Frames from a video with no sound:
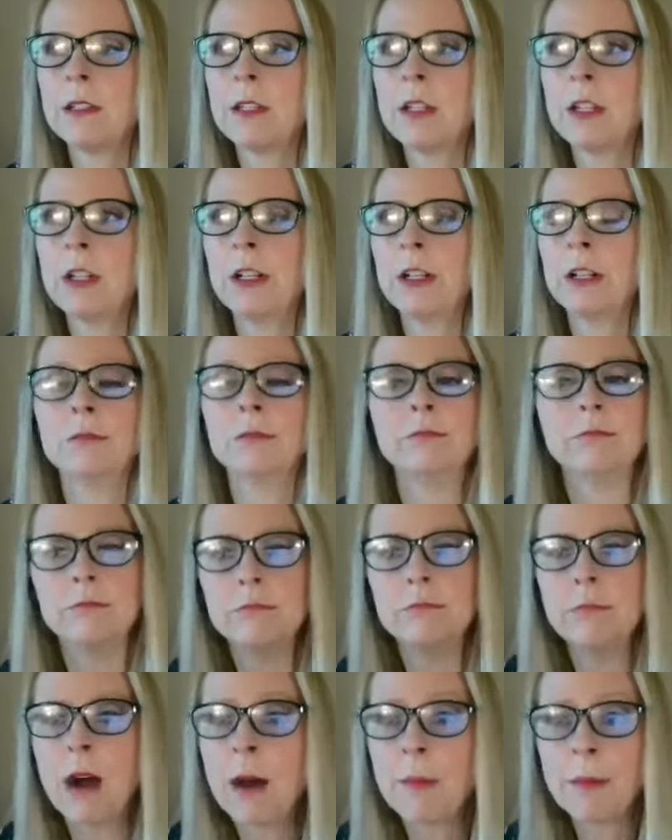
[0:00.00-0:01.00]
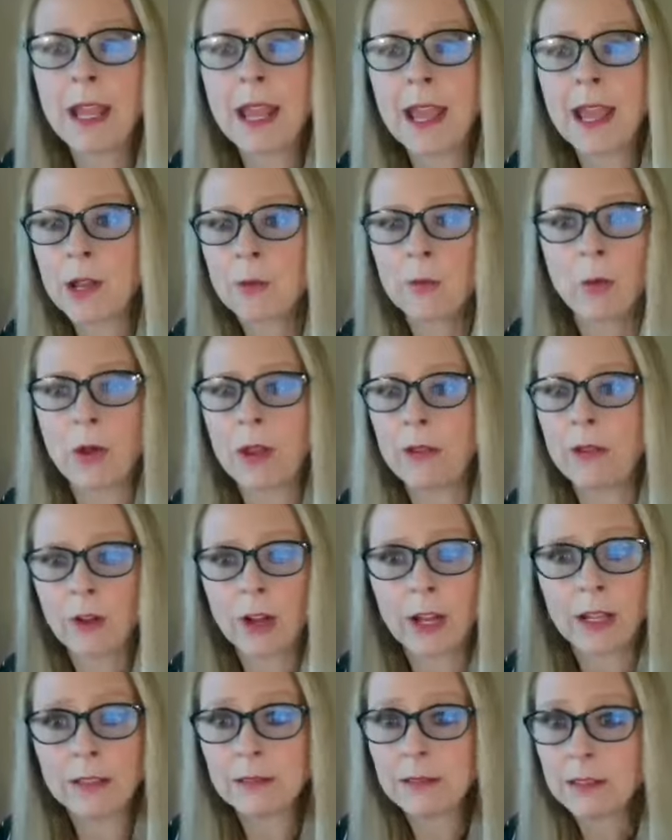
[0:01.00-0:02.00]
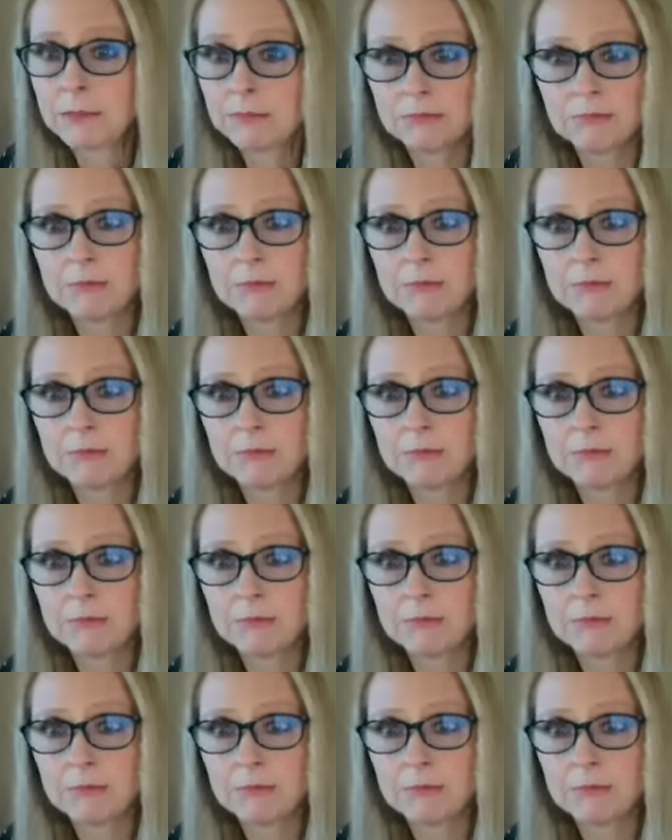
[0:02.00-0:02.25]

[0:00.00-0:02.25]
you know, mommy had a boyfriend.